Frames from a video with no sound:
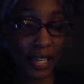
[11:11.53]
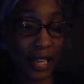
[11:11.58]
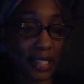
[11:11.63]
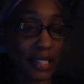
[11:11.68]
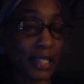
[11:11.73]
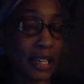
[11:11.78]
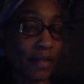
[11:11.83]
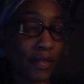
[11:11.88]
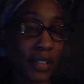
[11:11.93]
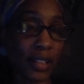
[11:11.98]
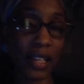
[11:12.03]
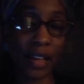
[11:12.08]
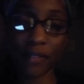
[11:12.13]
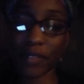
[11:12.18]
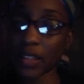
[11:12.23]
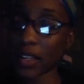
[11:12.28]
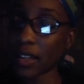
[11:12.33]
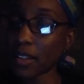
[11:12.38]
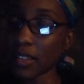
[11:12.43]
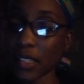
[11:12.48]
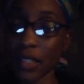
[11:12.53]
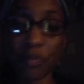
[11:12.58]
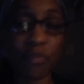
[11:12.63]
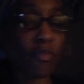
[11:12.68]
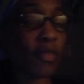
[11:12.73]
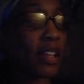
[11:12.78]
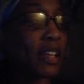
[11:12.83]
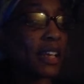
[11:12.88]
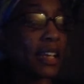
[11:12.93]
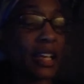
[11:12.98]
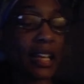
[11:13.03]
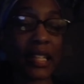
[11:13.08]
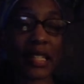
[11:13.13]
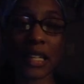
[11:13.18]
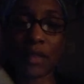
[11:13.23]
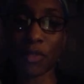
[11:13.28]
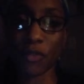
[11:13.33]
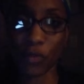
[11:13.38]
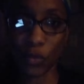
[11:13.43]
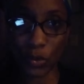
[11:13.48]
He has never left us, He has
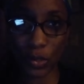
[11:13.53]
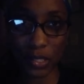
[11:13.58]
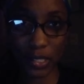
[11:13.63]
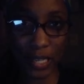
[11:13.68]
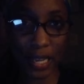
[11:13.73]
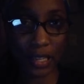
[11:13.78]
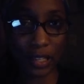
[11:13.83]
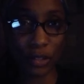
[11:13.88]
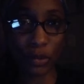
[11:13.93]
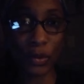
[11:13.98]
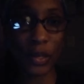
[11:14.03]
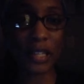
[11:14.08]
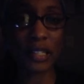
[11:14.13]
never forsaken you.